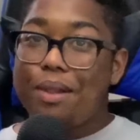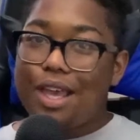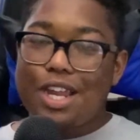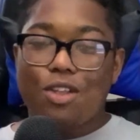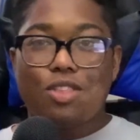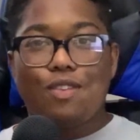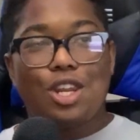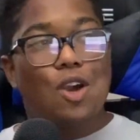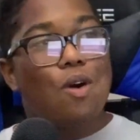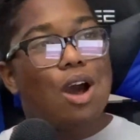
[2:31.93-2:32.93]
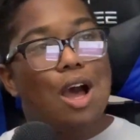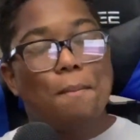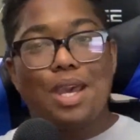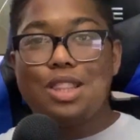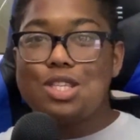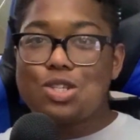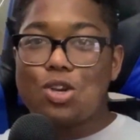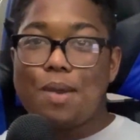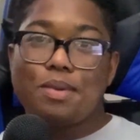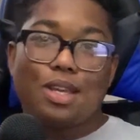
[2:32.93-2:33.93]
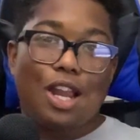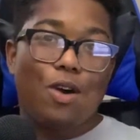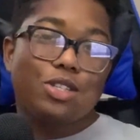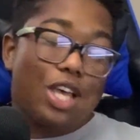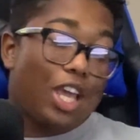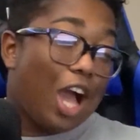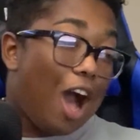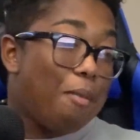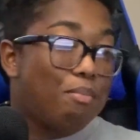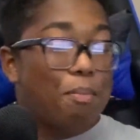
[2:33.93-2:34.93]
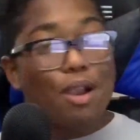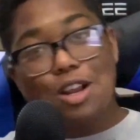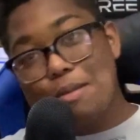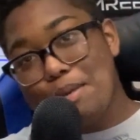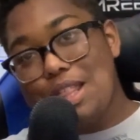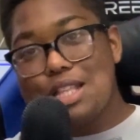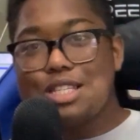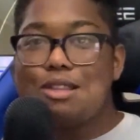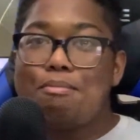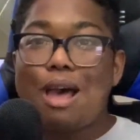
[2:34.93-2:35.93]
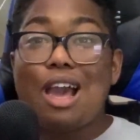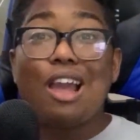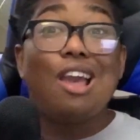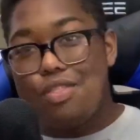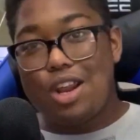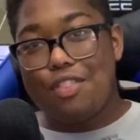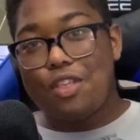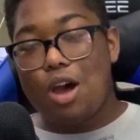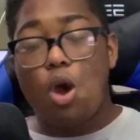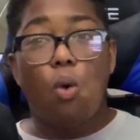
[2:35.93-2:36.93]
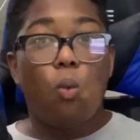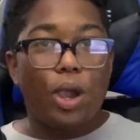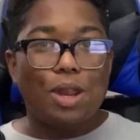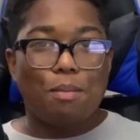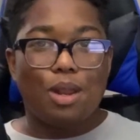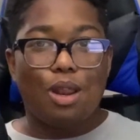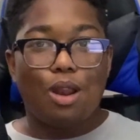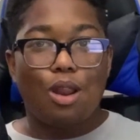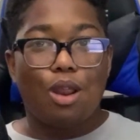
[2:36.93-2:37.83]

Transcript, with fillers: I planned out the video, I made the script, and I was like, I'm prepared to beat this in the bag. And then I thought, wait a minute,